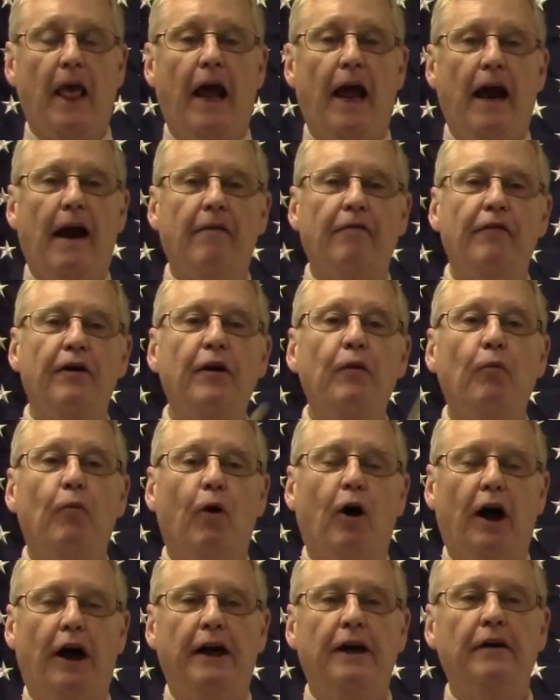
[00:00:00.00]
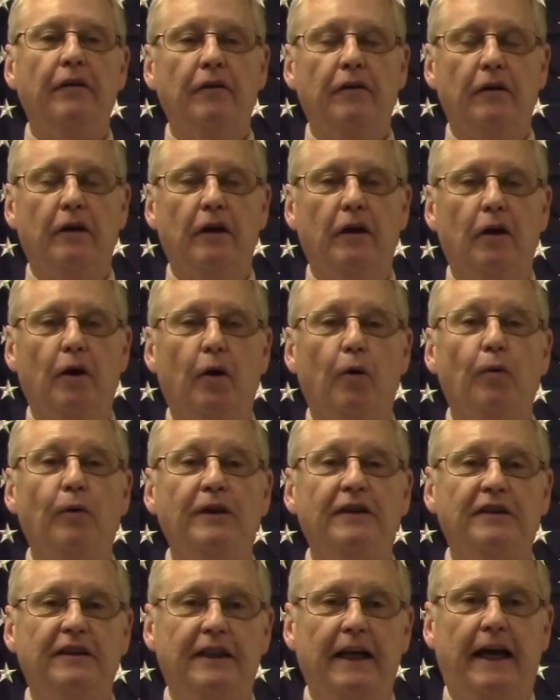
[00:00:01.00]
every one
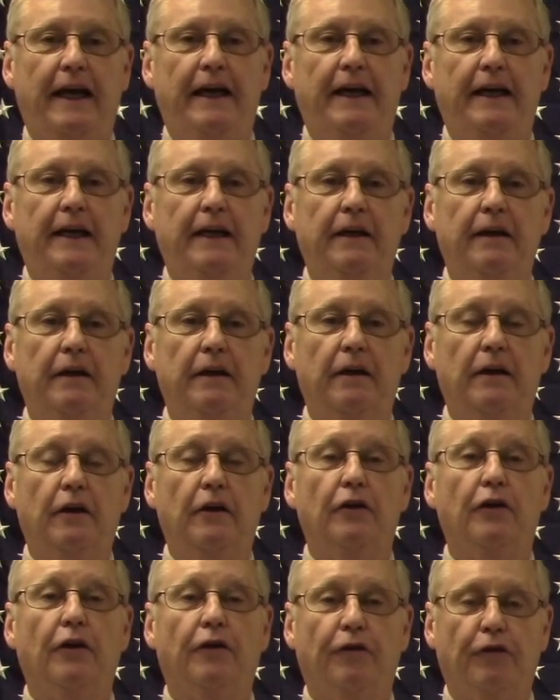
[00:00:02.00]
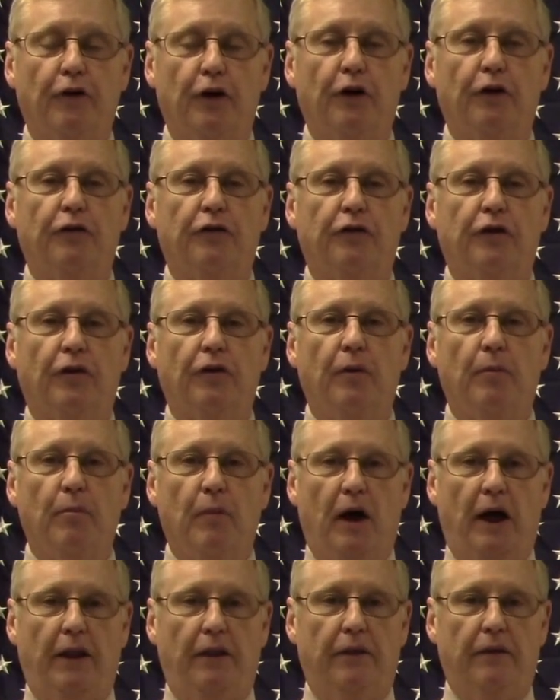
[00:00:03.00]
was dated the 1st of the
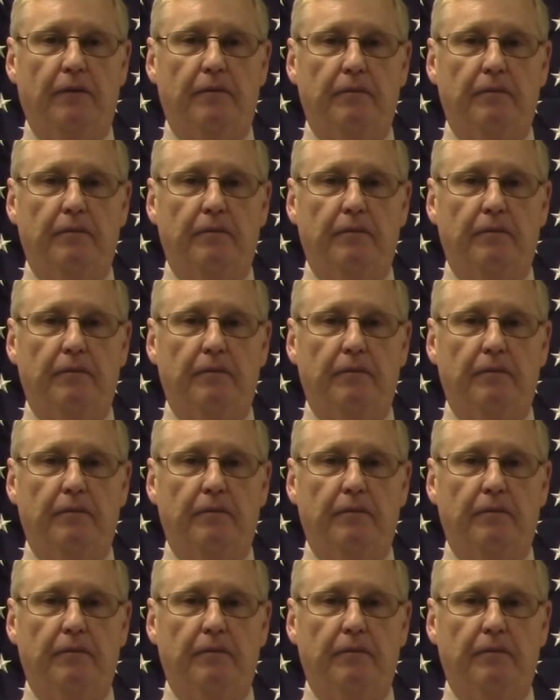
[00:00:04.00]
month.